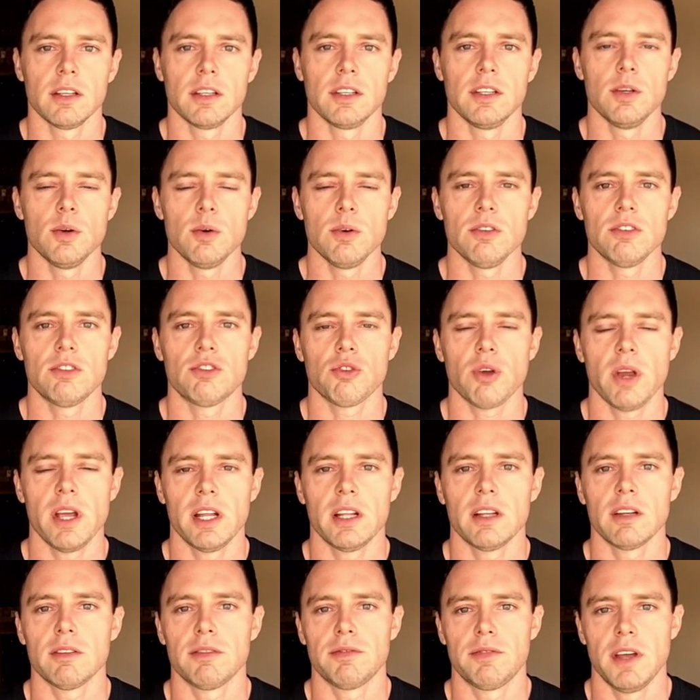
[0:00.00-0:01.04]
Use
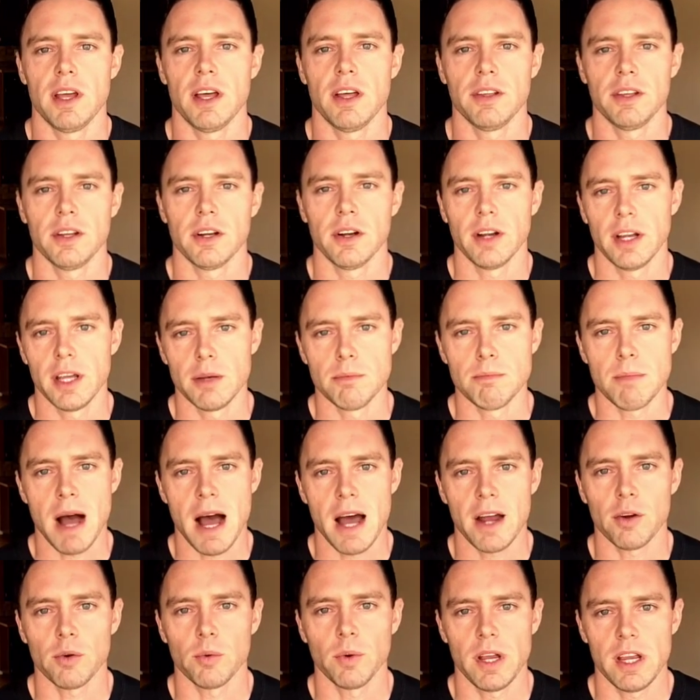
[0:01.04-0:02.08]
training to failure in
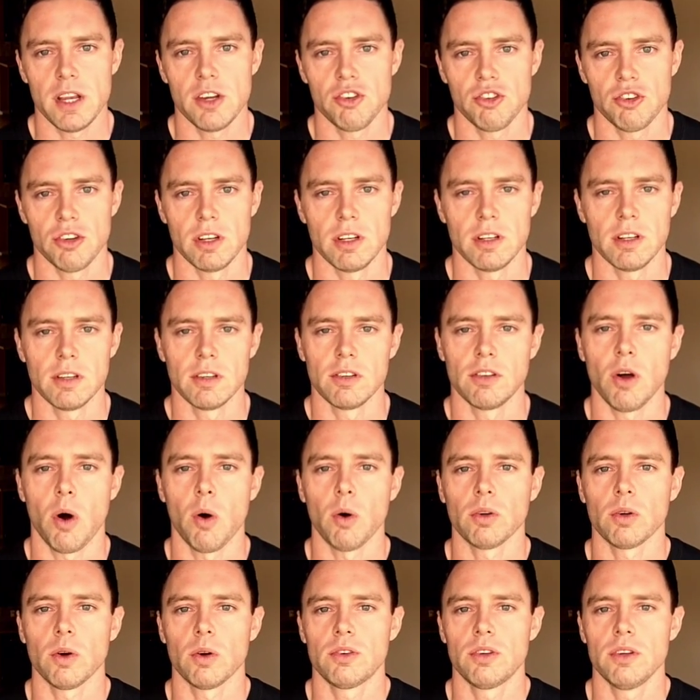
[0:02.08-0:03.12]
moderation.
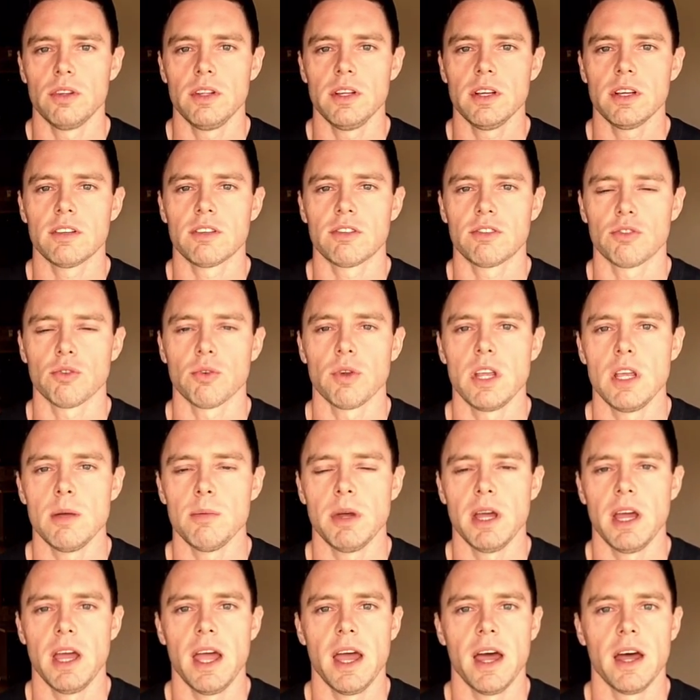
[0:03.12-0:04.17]
Don't go to the
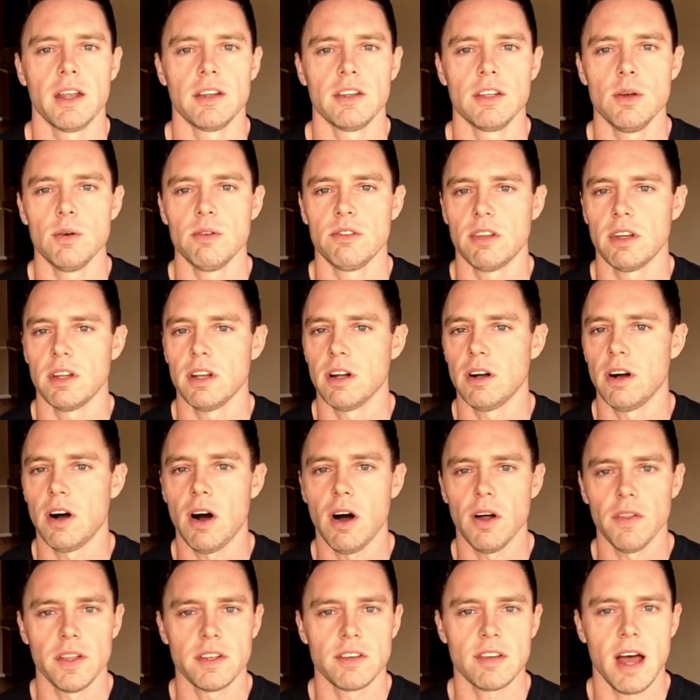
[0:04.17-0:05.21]
extreme and use it
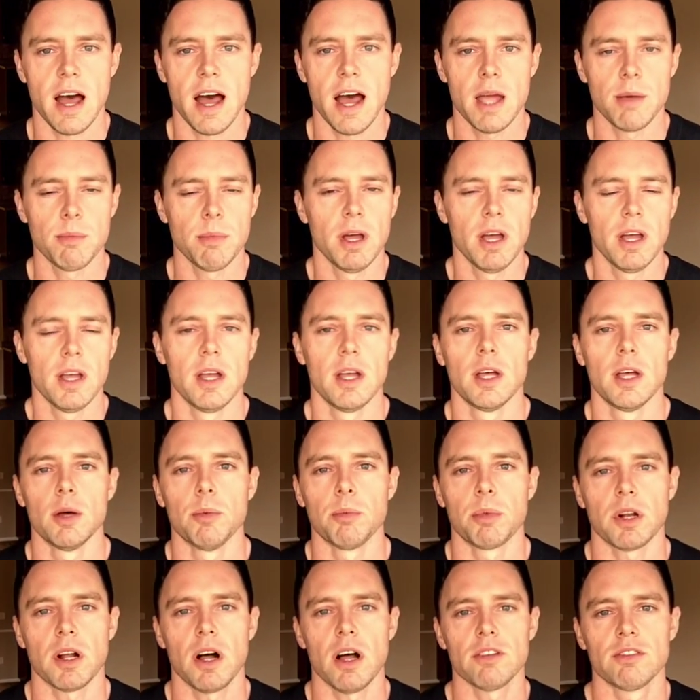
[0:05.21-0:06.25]
all the time,
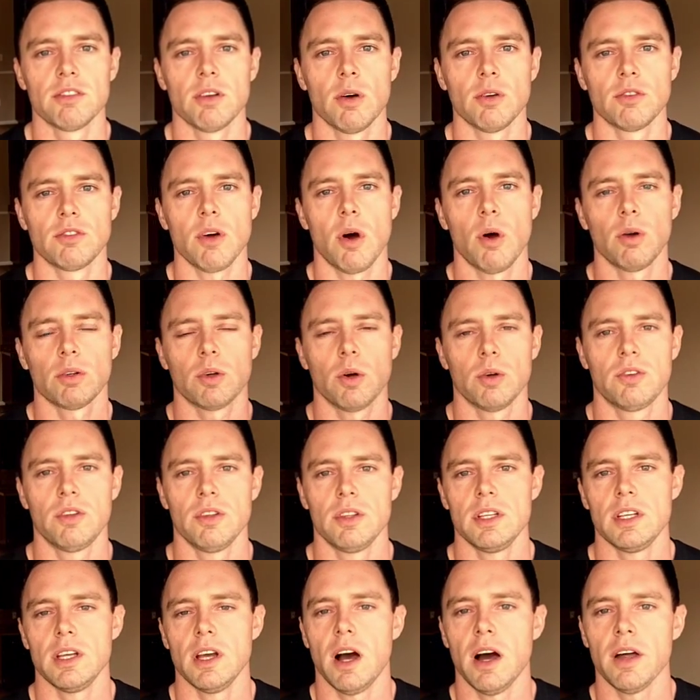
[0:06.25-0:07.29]
but also don't go to
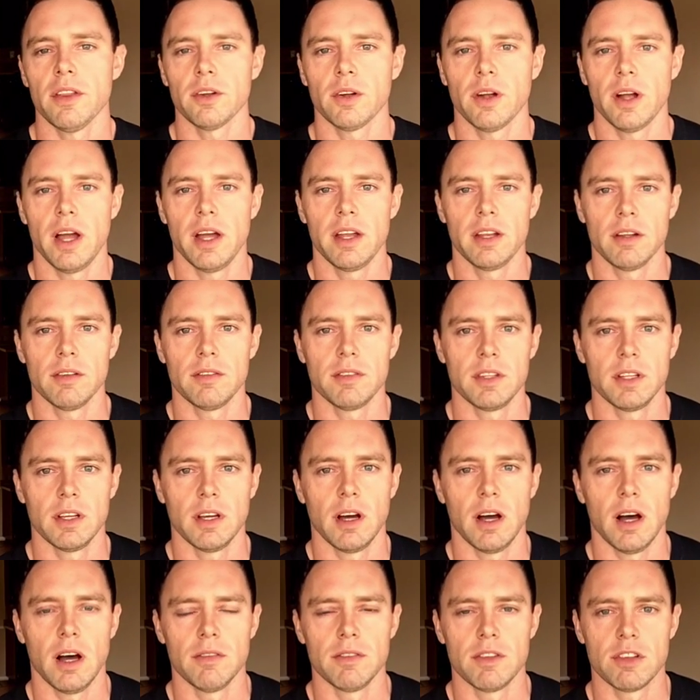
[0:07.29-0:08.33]
the other end
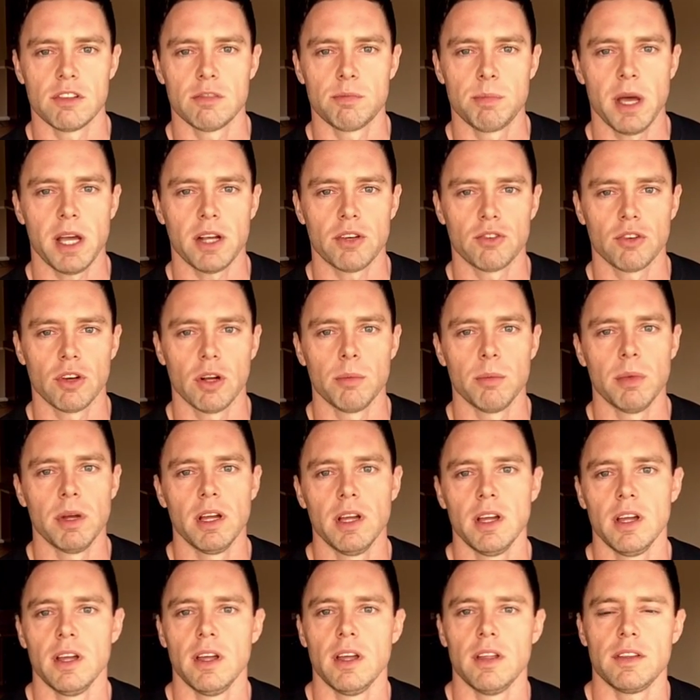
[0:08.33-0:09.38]
of the spectrum,
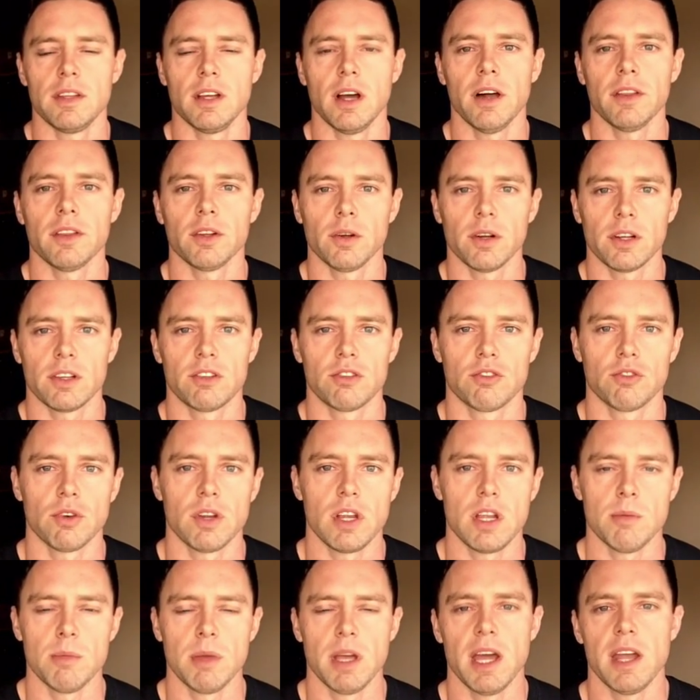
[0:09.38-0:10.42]
the other
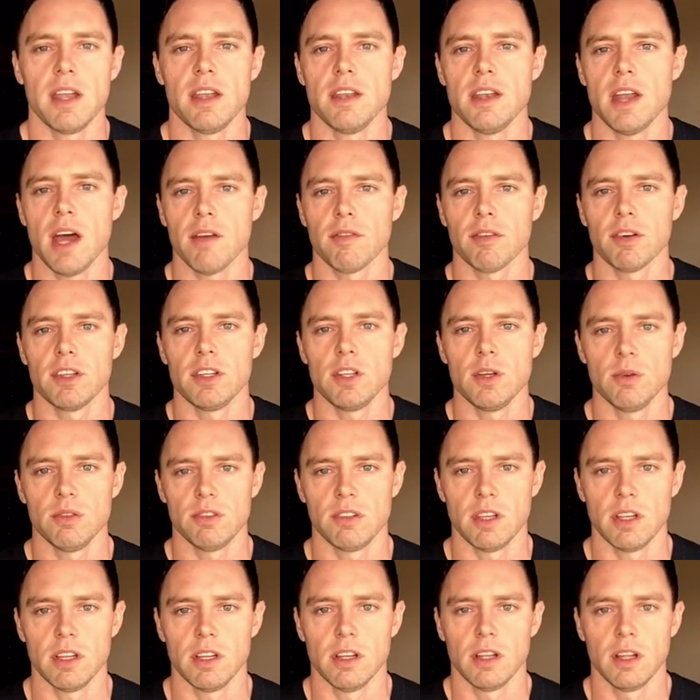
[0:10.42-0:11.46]
extreme, and never use
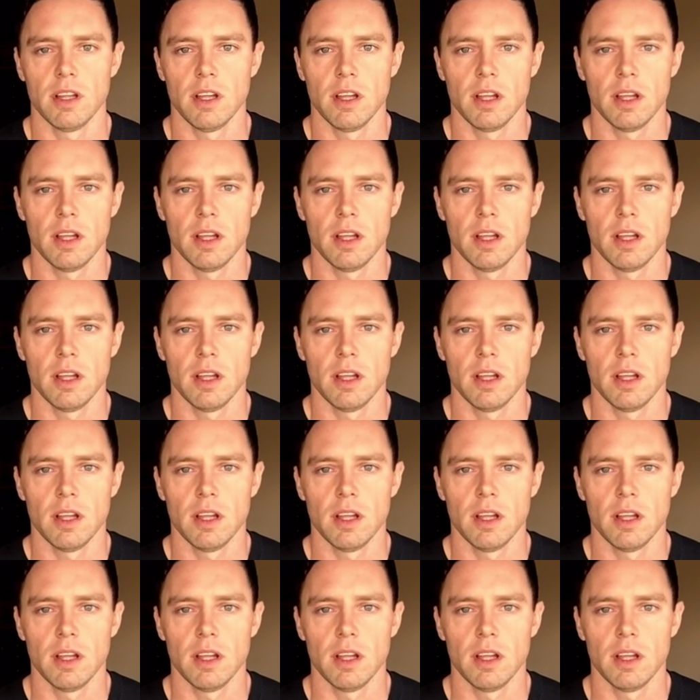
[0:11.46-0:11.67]
it.